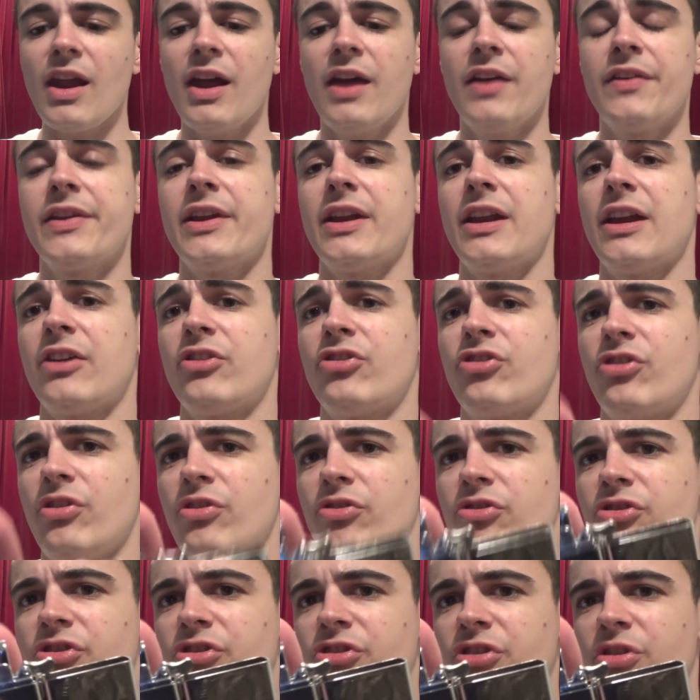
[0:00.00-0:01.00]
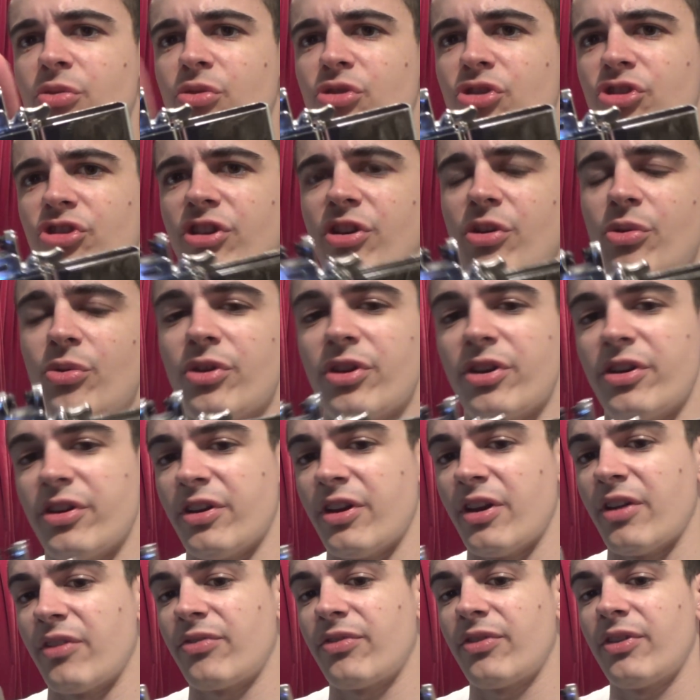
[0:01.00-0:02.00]
And the electrodes are still shielded
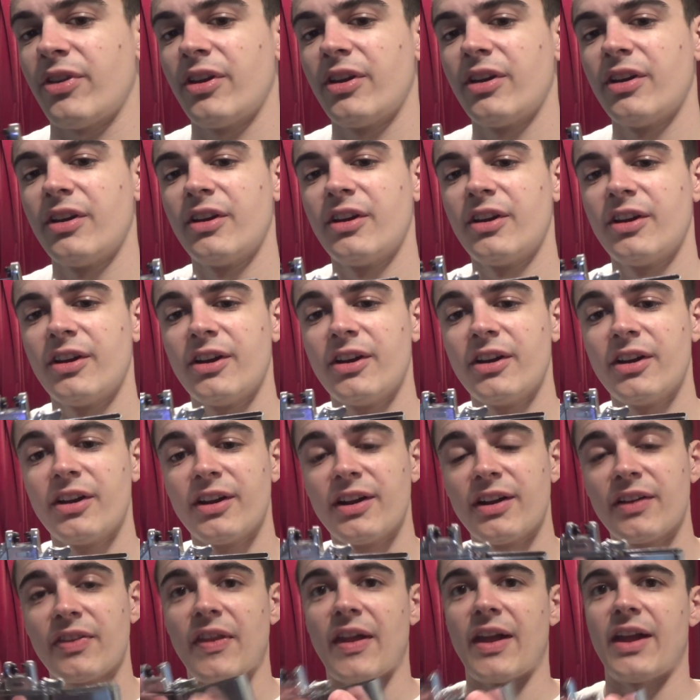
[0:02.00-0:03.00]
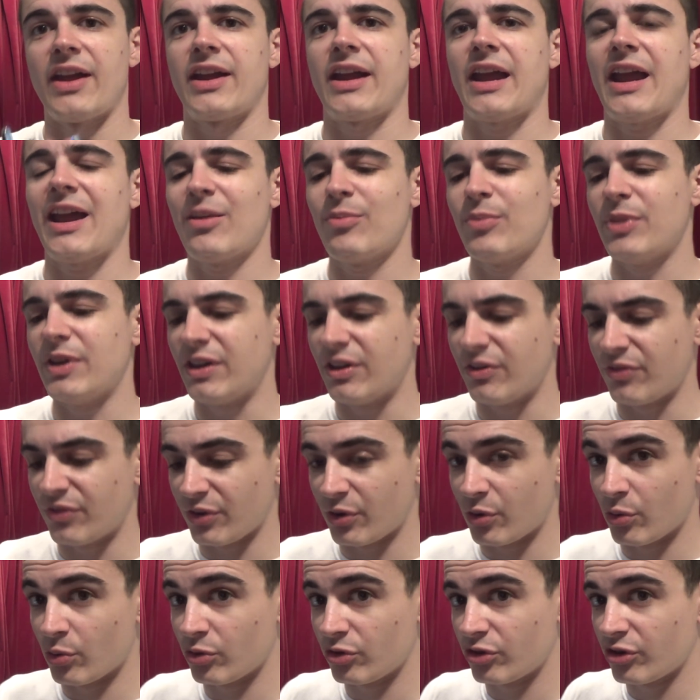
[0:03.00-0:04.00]
enough that it can be
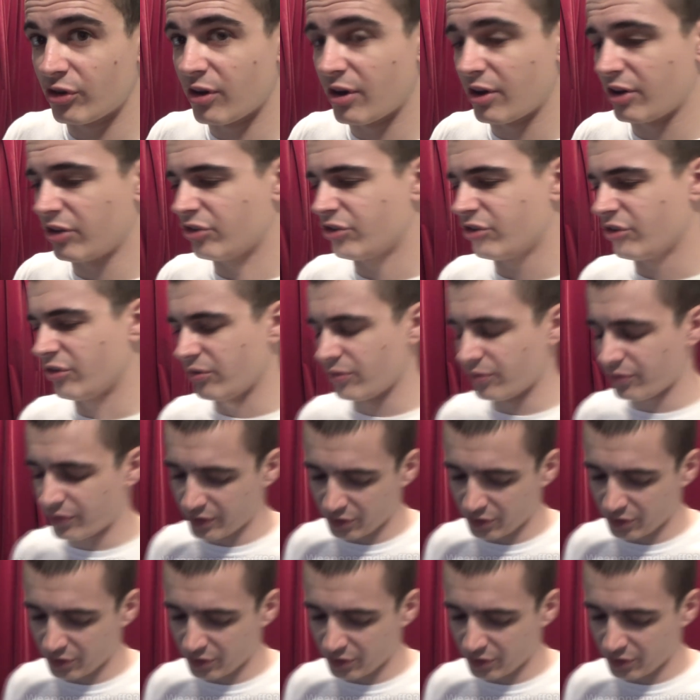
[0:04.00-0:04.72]
difficult to light certain